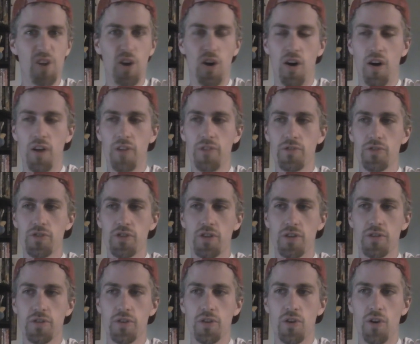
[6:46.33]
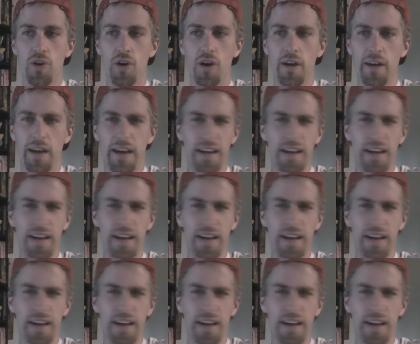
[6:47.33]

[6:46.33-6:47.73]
all those shows are gone.